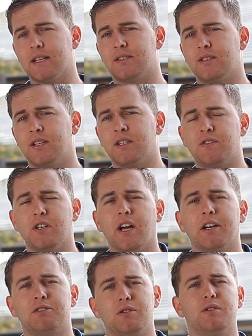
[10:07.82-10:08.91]
that said, if you
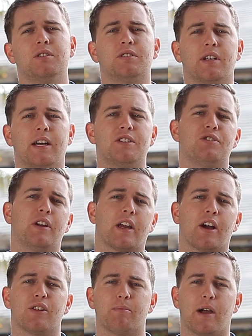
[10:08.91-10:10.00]
guys do decide to check
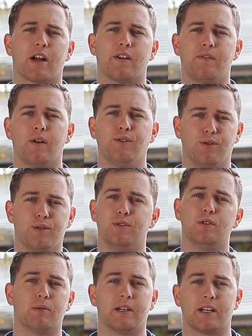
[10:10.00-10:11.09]
out the microphone or you
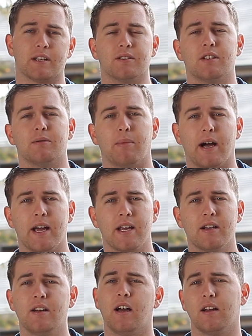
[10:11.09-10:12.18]
do want to consider buying
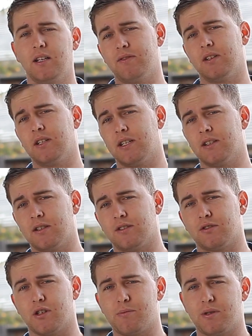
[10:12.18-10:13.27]
it, I'll leave the link in the
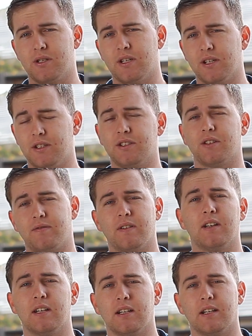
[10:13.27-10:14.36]
description. It is
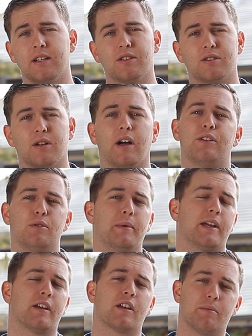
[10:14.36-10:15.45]
affiliate link, so I do
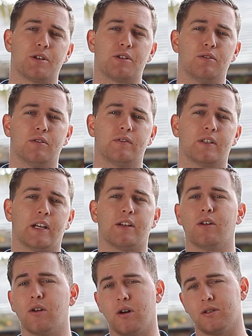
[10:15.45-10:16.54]
make a commission off it at
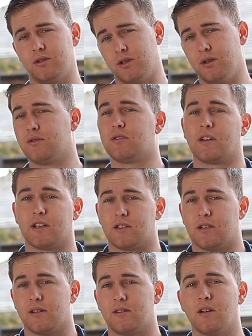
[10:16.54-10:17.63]
no cost to you, so
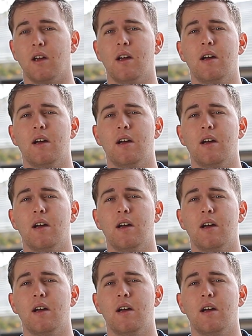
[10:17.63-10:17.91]
that's nice.